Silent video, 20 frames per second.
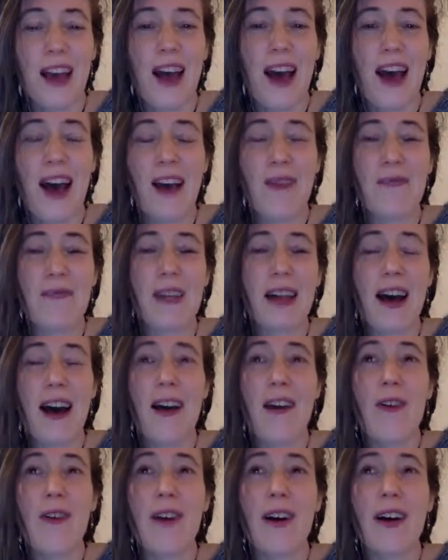I'm
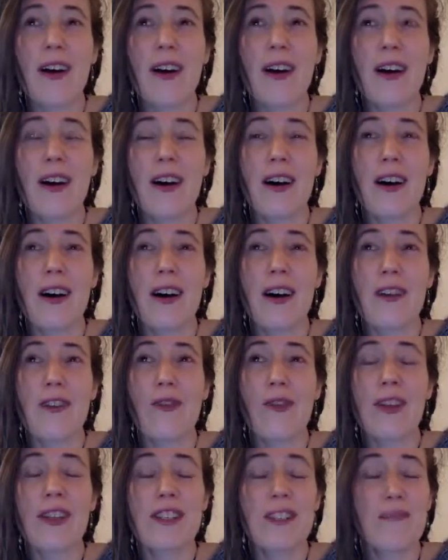now
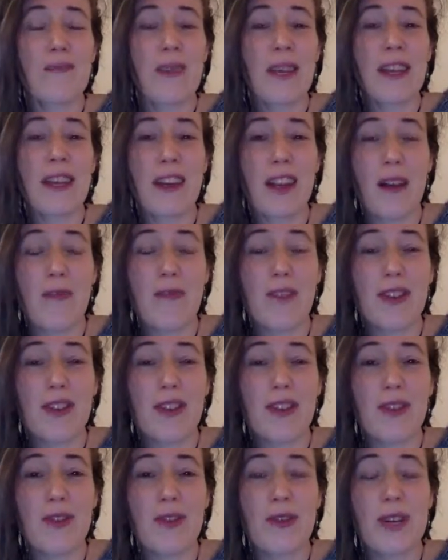going to make it up to
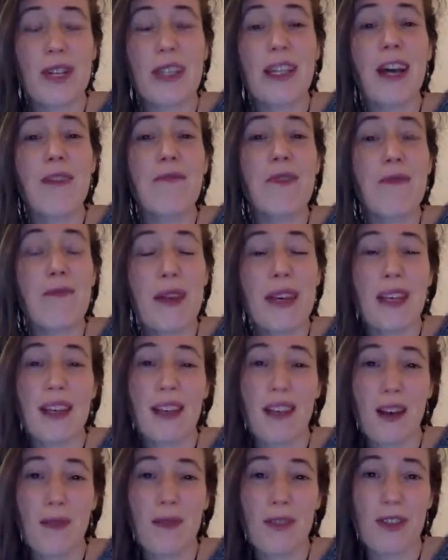you. Let me make
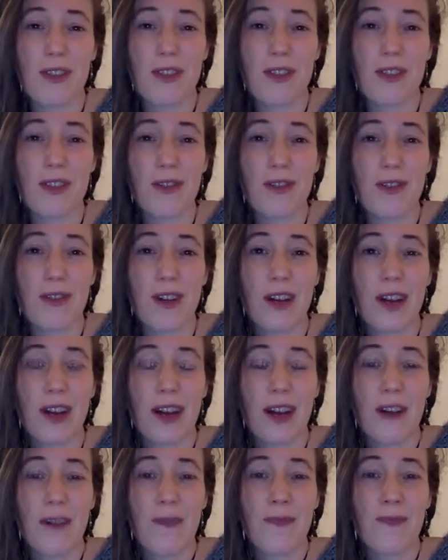it up to you.
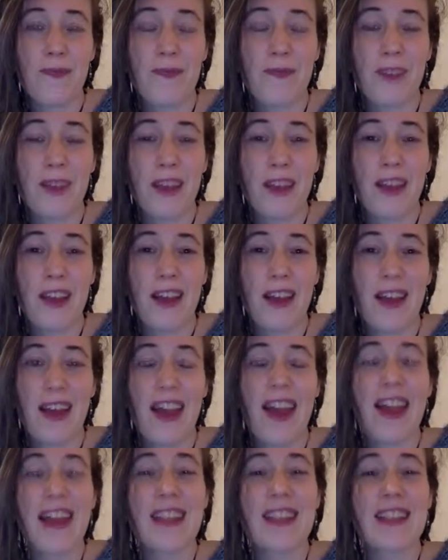
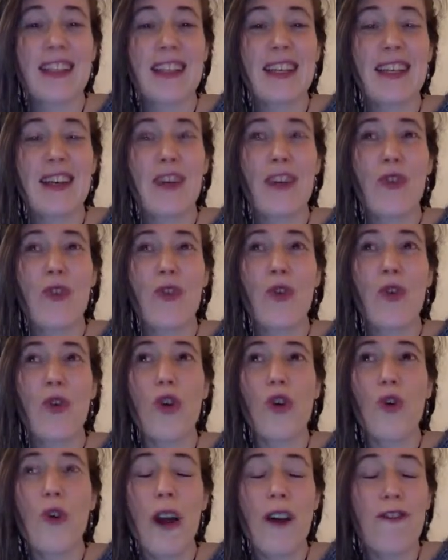And
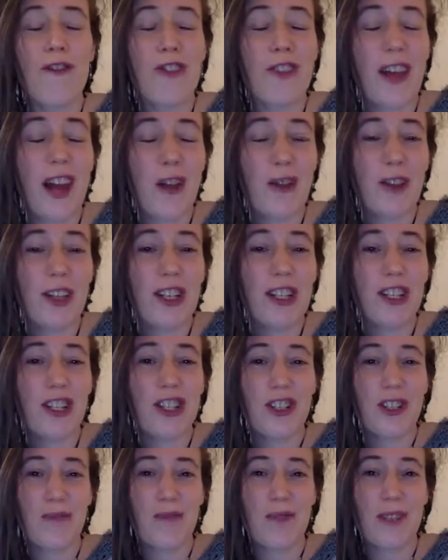whoever that
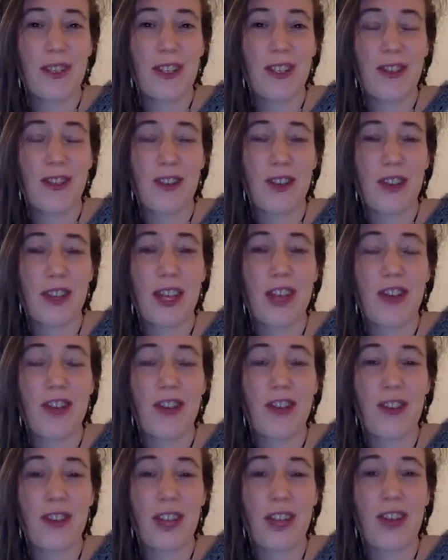relationship is that
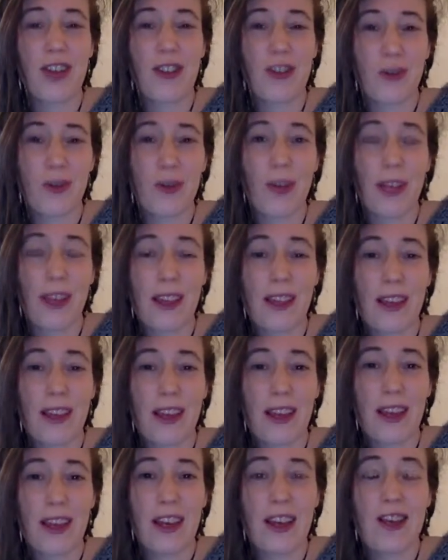you're with,
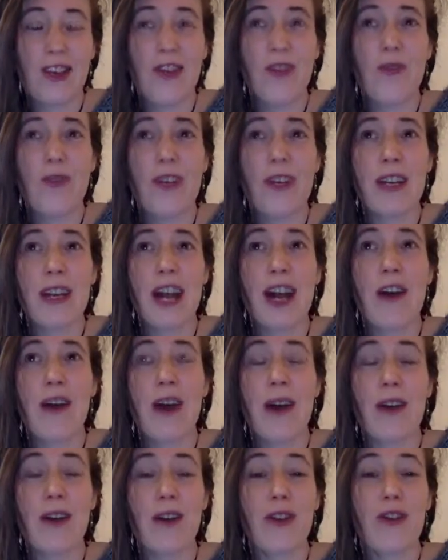you are now
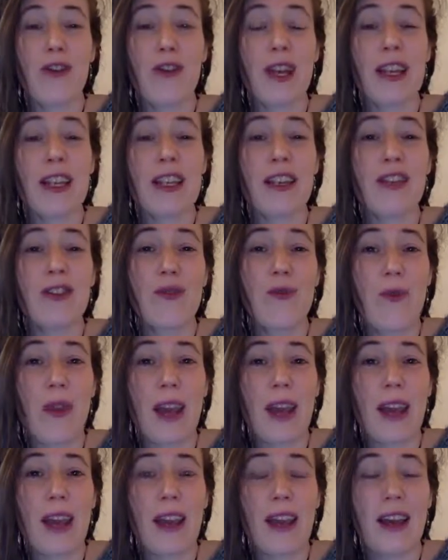creating a
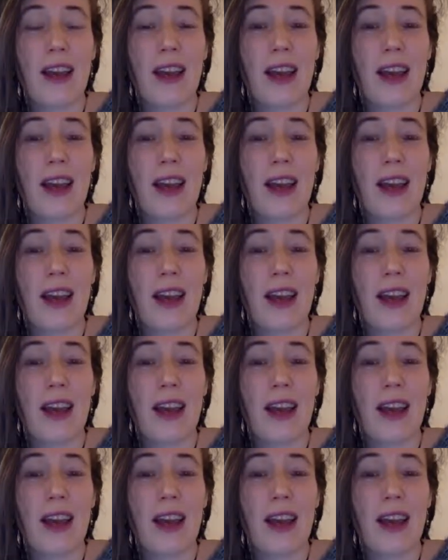way